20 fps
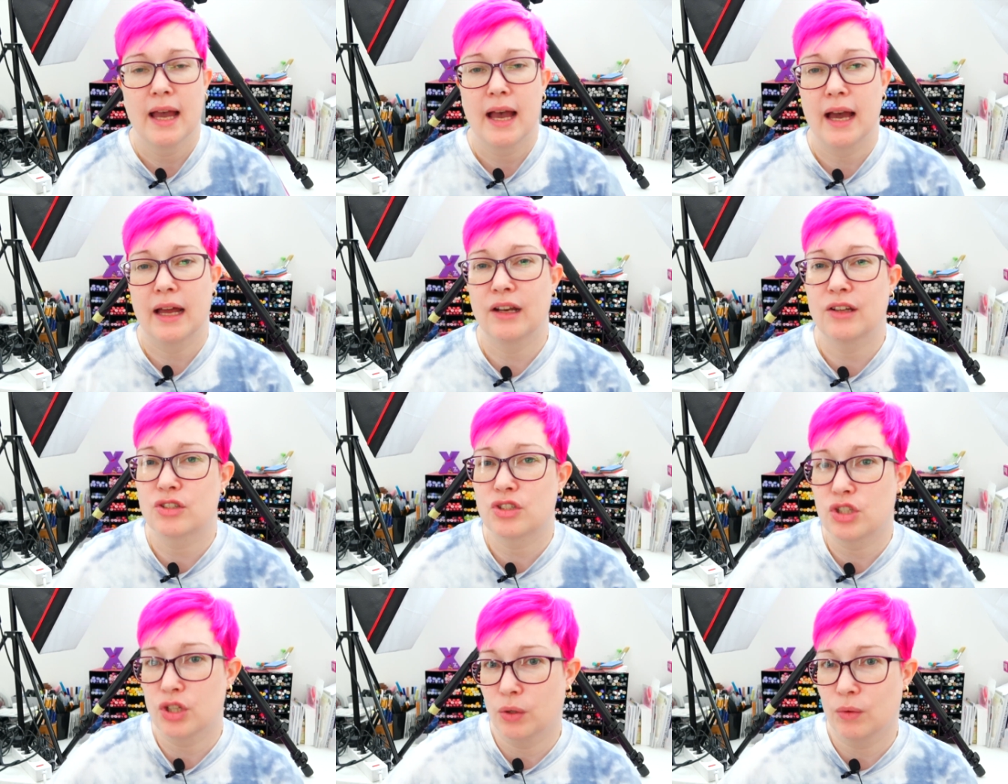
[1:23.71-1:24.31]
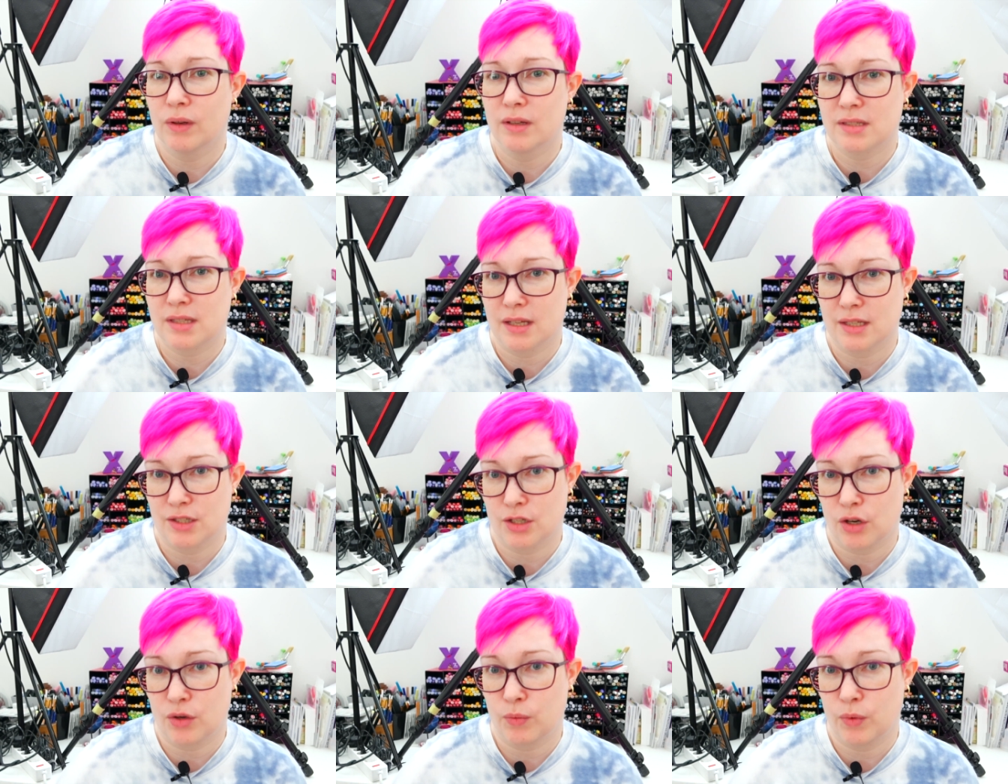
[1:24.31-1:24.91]
And as soon as I
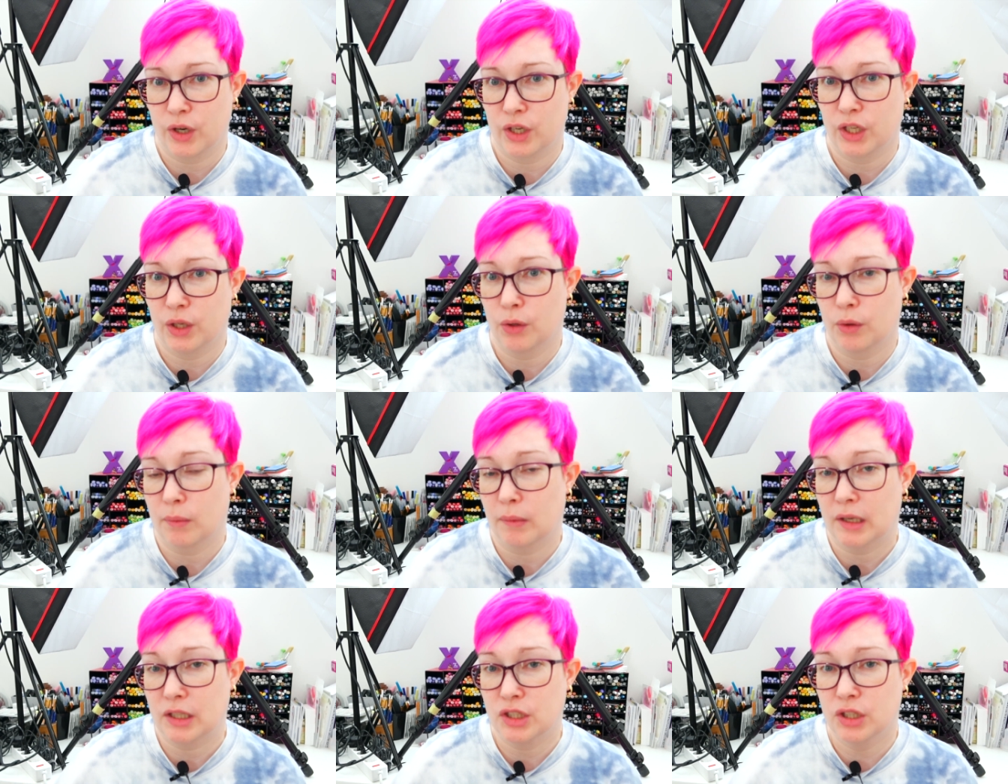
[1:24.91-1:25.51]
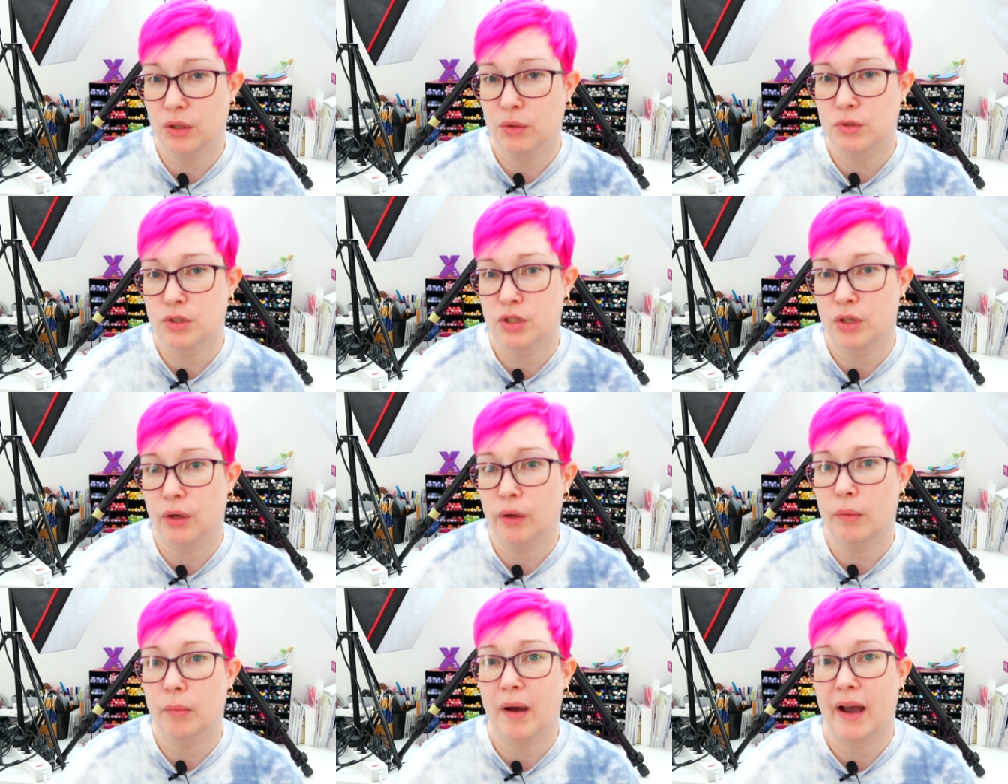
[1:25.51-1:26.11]
start working on my
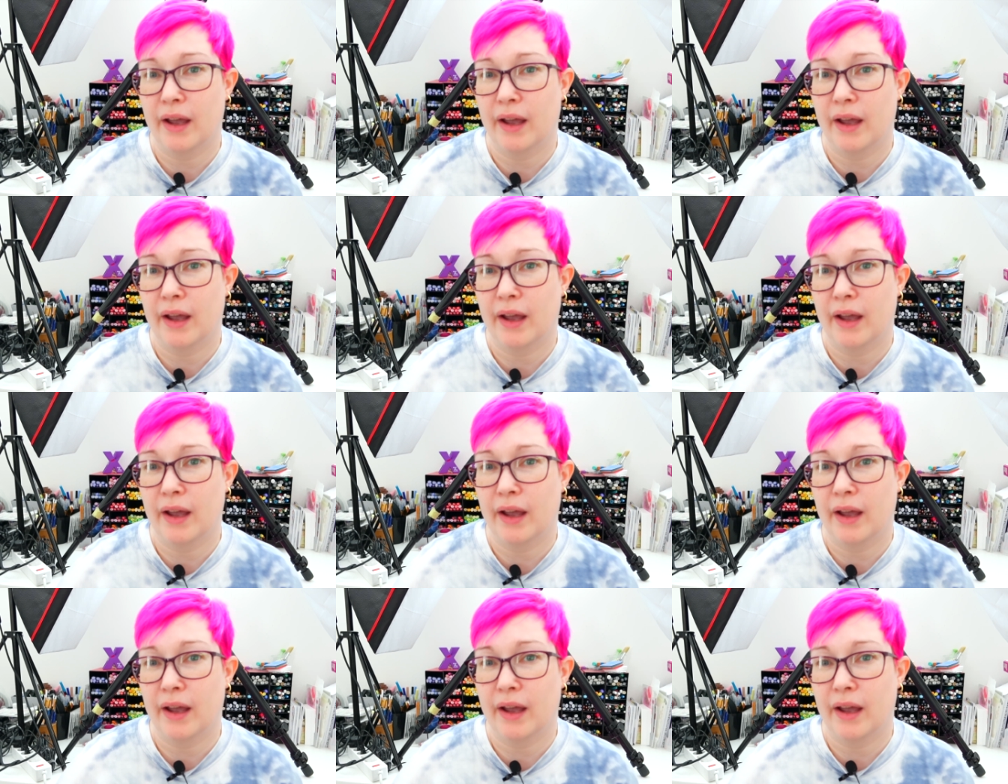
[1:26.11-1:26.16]
YouTube,